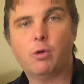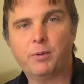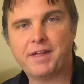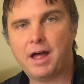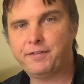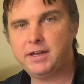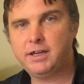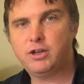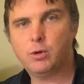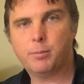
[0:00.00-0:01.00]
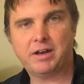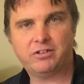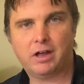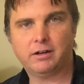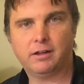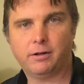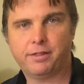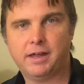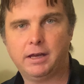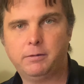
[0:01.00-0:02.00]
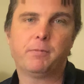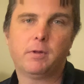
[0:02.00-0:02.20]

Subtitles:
without the EQ, it might sound a little thin.